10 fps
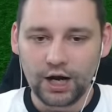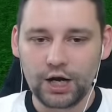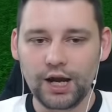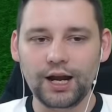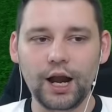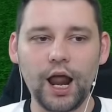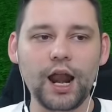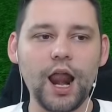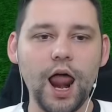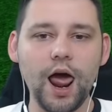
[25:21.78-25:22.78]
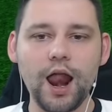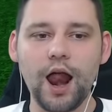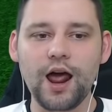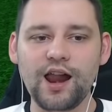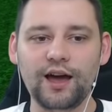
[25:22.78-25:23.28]
La la la la la
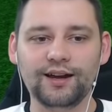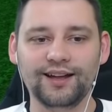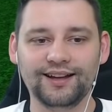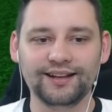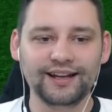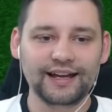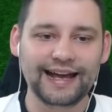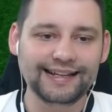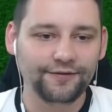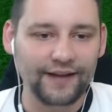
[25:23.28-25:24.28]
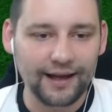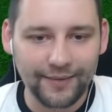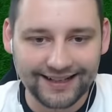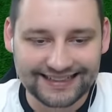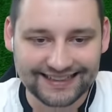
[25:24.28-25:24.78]
la la. It's Fat
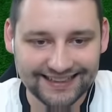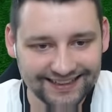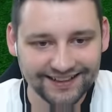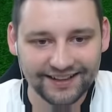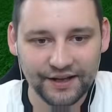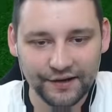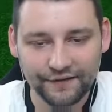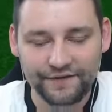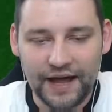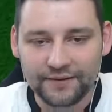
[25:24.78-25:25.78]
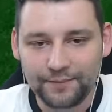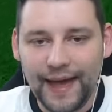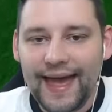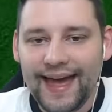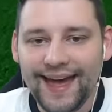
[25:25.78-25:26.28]
Man. Fat
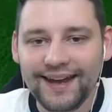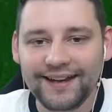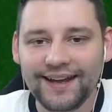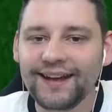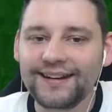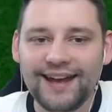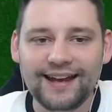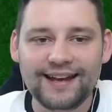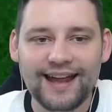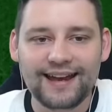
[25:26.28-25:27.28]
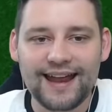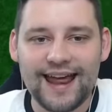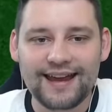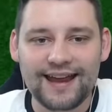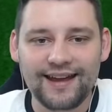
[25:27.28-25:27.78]
Man. No no no no
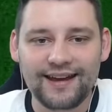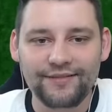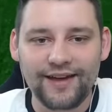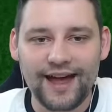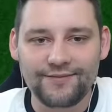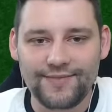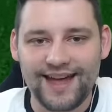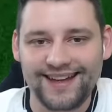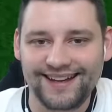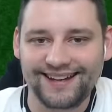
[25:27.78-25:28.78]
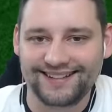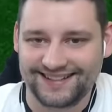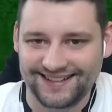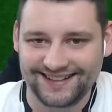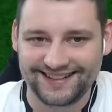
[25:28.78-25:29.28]
no no no. Fat Man.
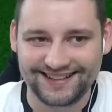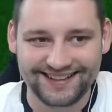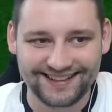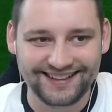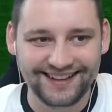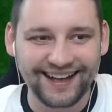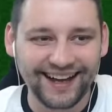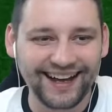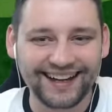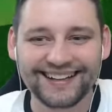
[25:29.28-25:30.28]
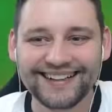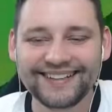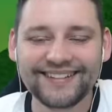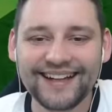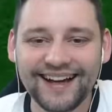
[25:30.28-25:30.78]

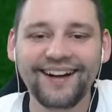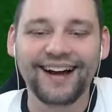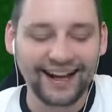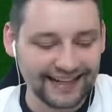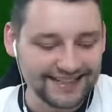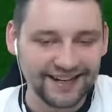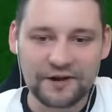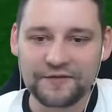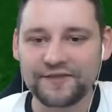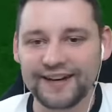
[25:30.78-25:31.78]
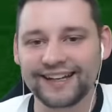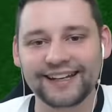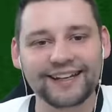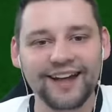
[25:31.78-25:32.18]
Oh, that's kind of funny.